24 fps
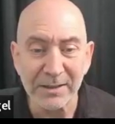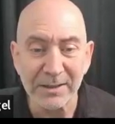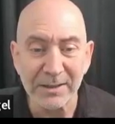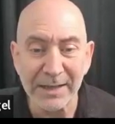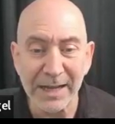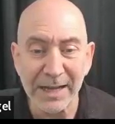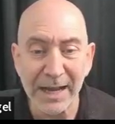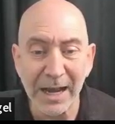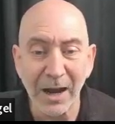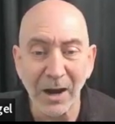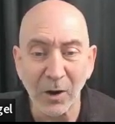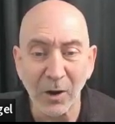
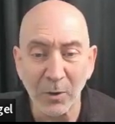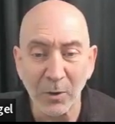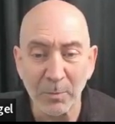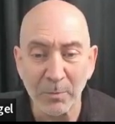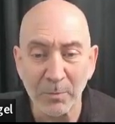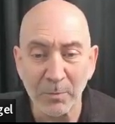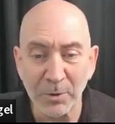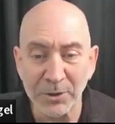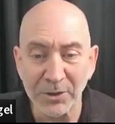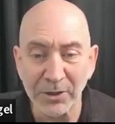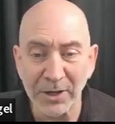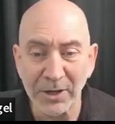Now,
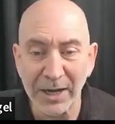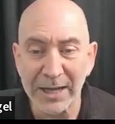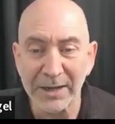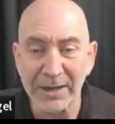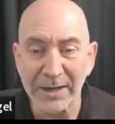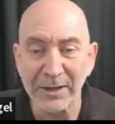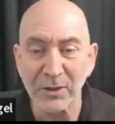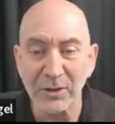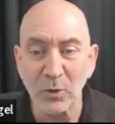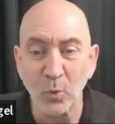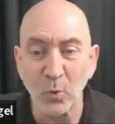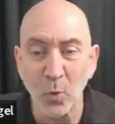put your
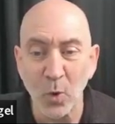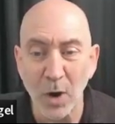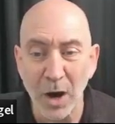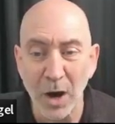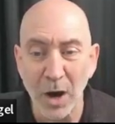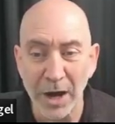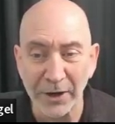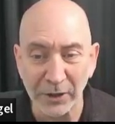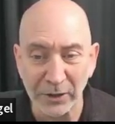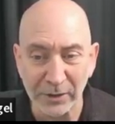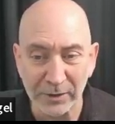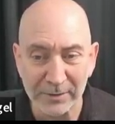hand in the
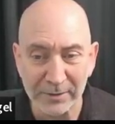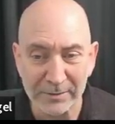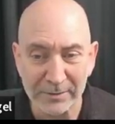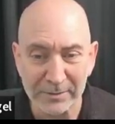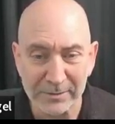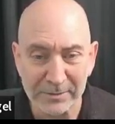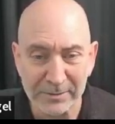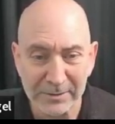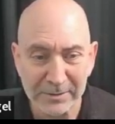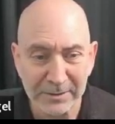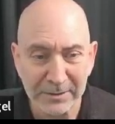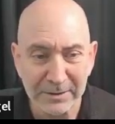water.
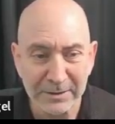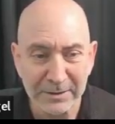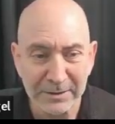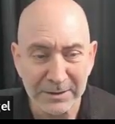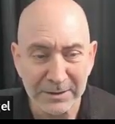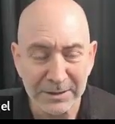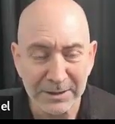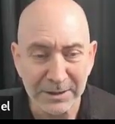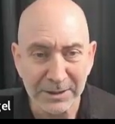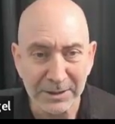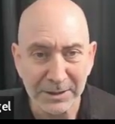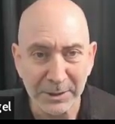
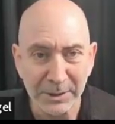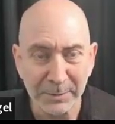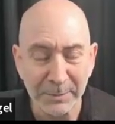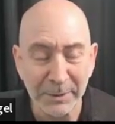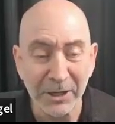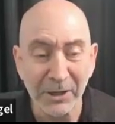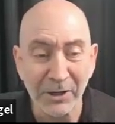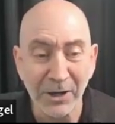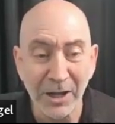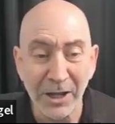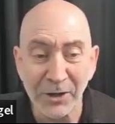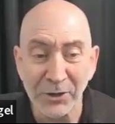You
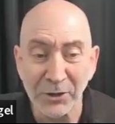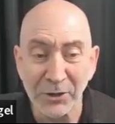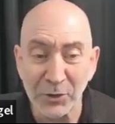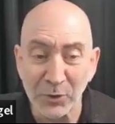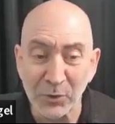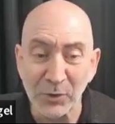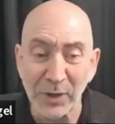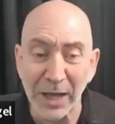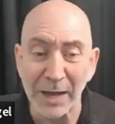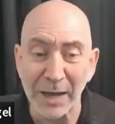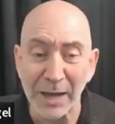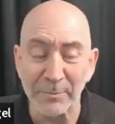better not
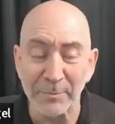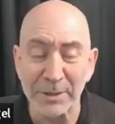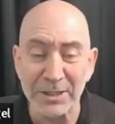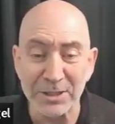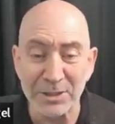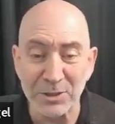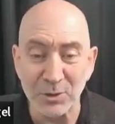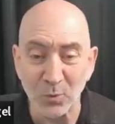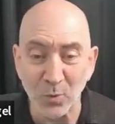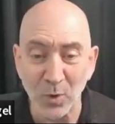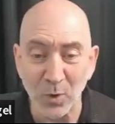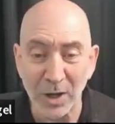do that
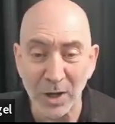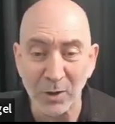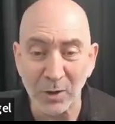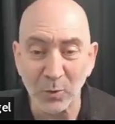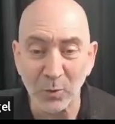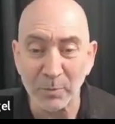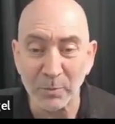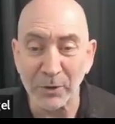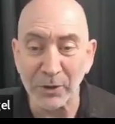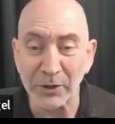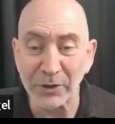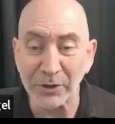because the water
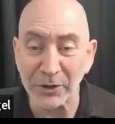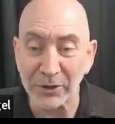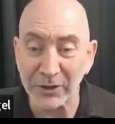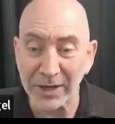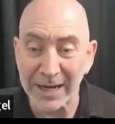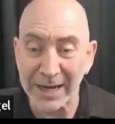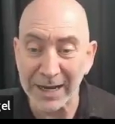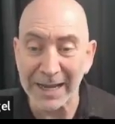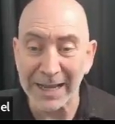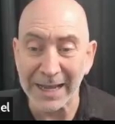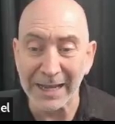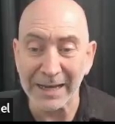will burn your
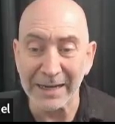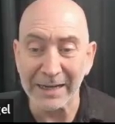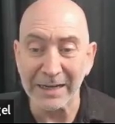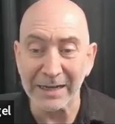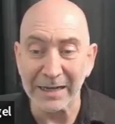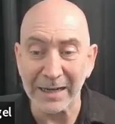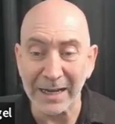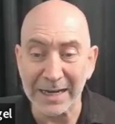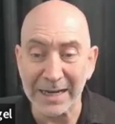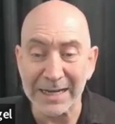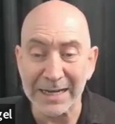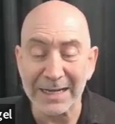hand.
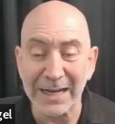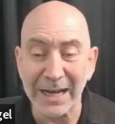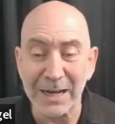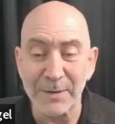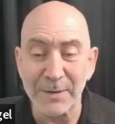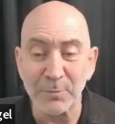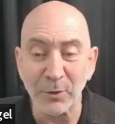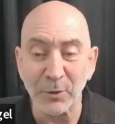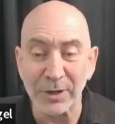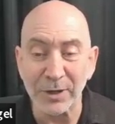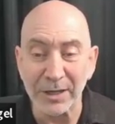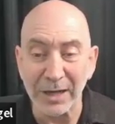
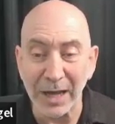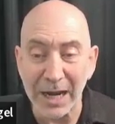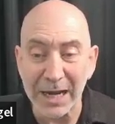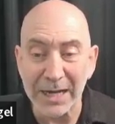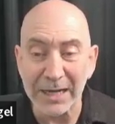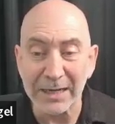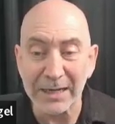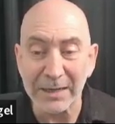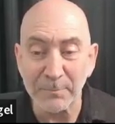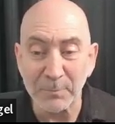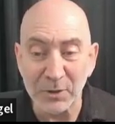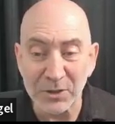
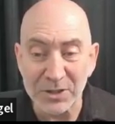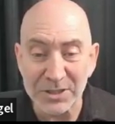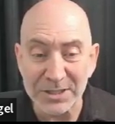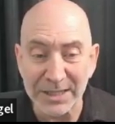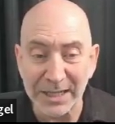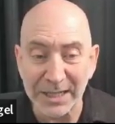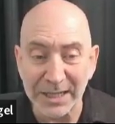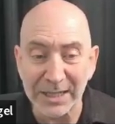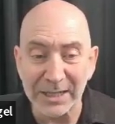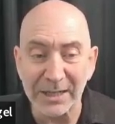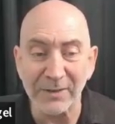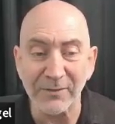
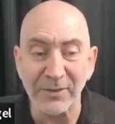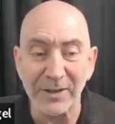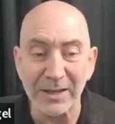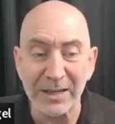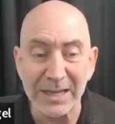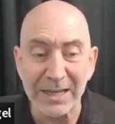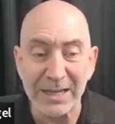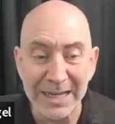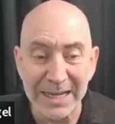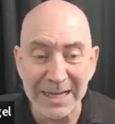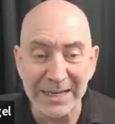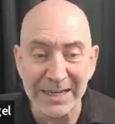99.9% of the
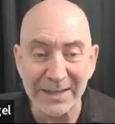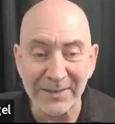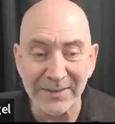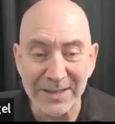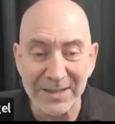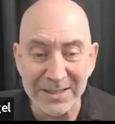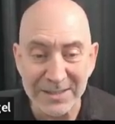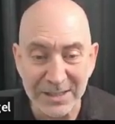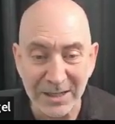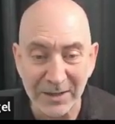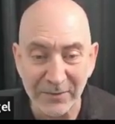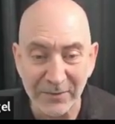heat in
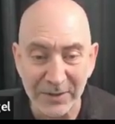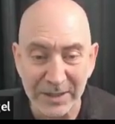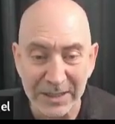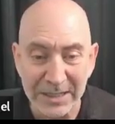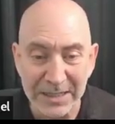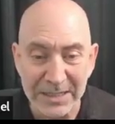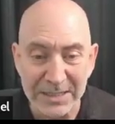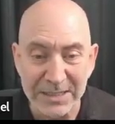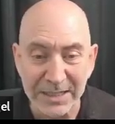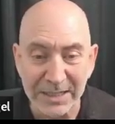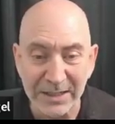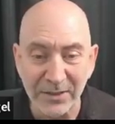this oven
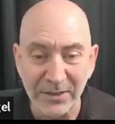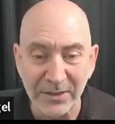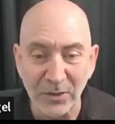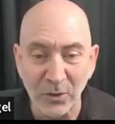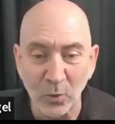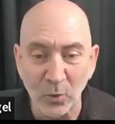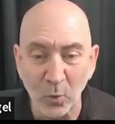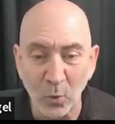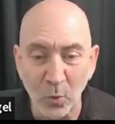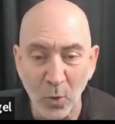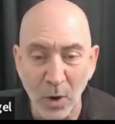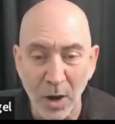is in
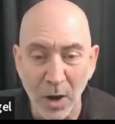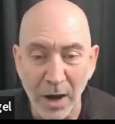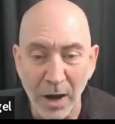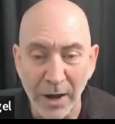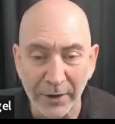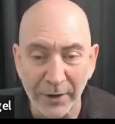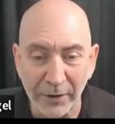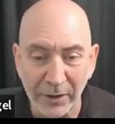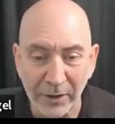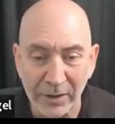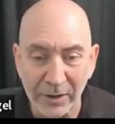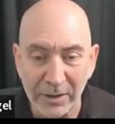the
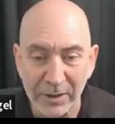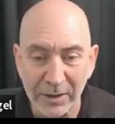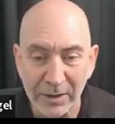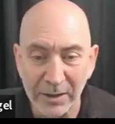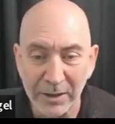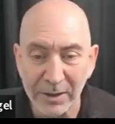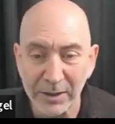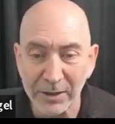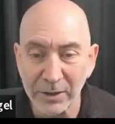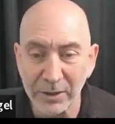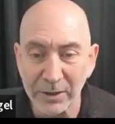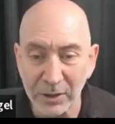water,
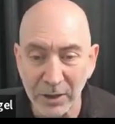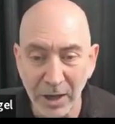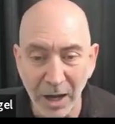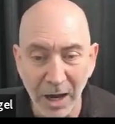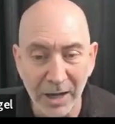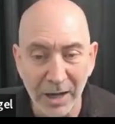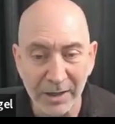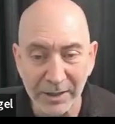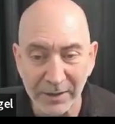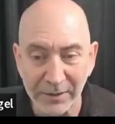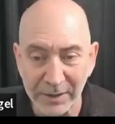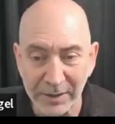
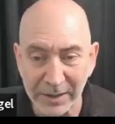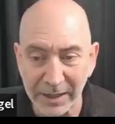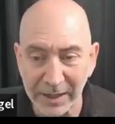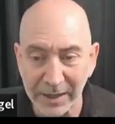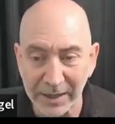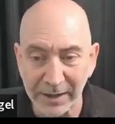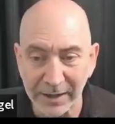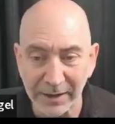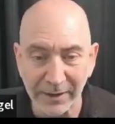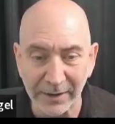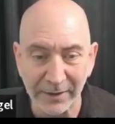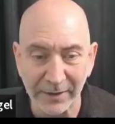not in the
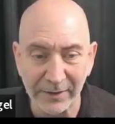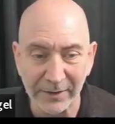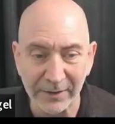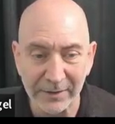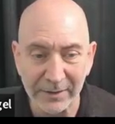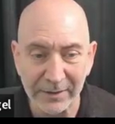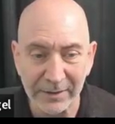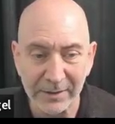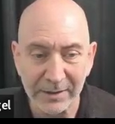air.